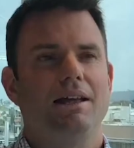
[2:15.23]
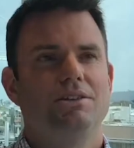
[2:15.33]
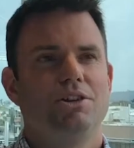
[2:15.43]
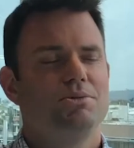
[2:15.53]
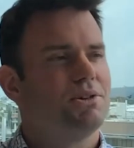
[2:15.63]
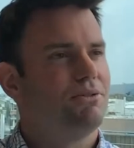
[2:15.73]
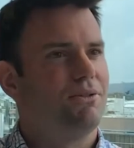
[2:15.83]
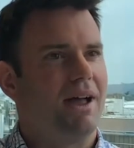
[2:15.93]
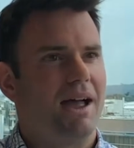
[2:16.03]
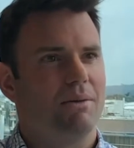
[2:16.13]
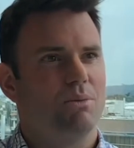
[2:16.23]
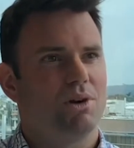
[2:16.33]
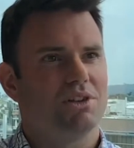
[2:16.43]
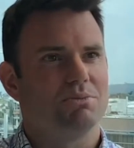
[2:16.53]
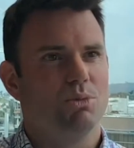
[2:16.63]
In terms of um,
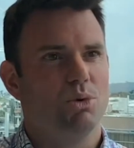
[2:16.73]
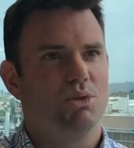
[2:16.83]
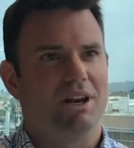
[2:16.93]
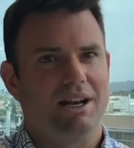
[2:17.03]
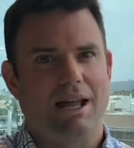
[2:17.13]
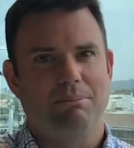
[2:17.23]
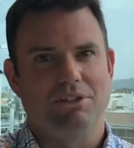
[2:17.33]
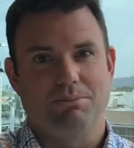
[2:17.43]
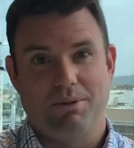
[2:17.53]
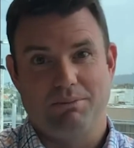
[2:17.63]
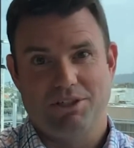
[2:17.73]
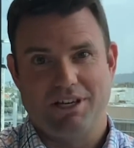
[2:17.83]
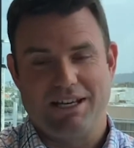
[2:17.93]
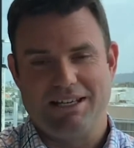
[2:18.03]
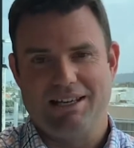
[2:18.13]
what does more than a numbers
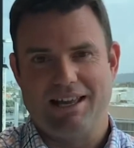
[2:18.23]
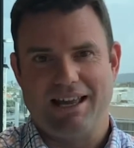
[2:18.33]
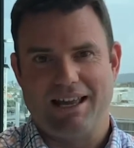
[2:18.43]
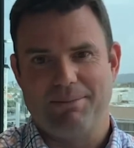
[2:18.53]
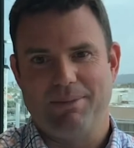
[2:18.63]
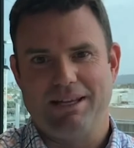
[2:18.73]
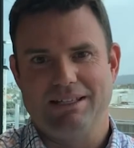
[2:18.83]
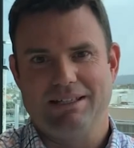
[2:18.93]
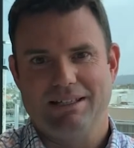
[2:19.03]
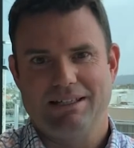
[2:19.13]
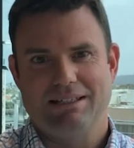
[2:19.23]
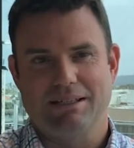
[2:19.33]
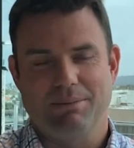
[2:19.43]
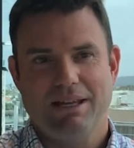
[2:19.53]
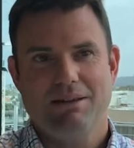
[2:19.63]
machine uh, mean
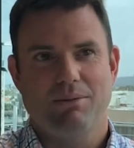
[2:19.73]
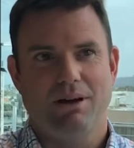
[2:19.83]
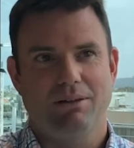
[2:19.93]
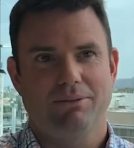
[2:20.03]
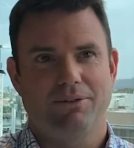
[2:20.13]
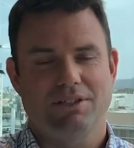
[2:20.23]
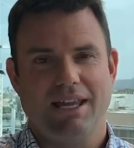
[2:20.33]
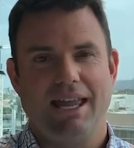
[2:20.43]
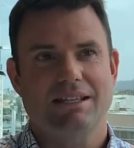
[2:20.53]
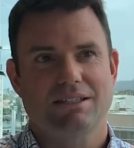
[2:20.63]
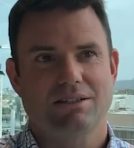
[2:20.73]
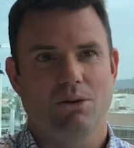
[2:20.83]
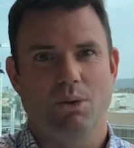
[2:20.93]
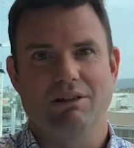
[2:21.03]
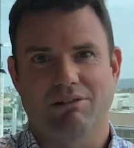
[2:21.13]
to me, well, for tax,
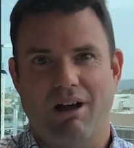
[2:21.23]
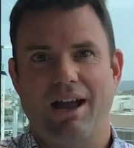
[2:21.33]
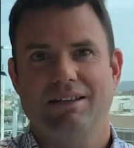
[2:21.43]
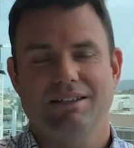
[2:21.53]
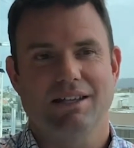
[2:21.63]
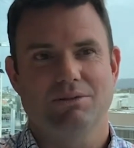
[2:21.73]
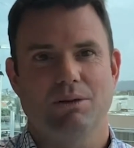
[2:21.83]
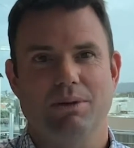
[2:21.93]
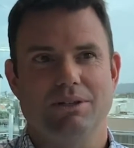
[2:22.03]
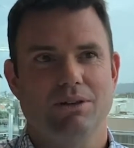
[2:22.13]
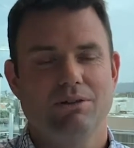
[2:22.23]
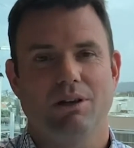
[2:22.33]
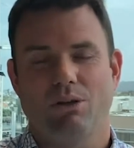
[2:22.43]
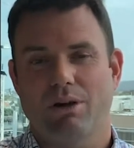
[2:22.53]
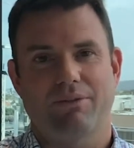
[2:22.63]
we write. That's what we do. A
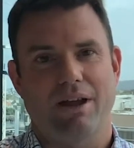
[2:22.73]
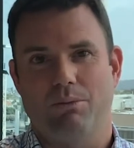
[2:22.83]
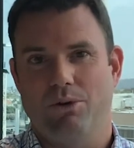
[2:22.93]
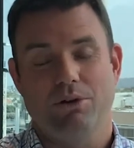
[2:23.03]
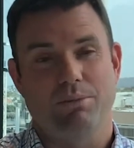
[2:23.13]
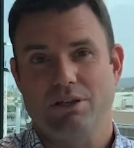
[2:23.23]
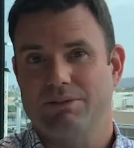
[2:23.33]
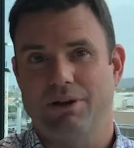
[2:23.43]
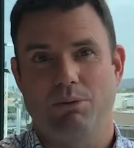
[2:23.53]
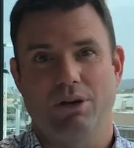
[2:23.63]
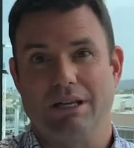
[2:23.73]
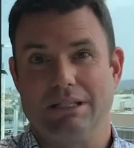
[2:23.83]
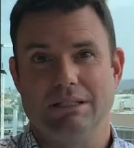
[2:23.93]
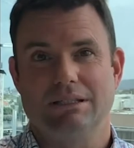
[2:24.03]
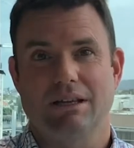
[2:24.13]
lot of our work, most of our work
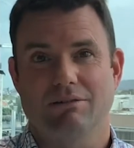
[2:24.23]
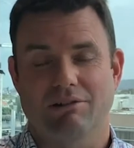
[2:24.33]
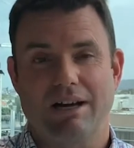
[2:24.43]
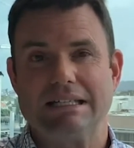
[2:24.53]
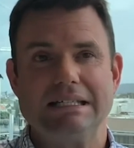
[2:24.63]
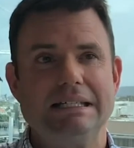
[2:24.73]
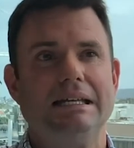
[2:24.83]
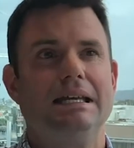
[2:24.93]
is writing.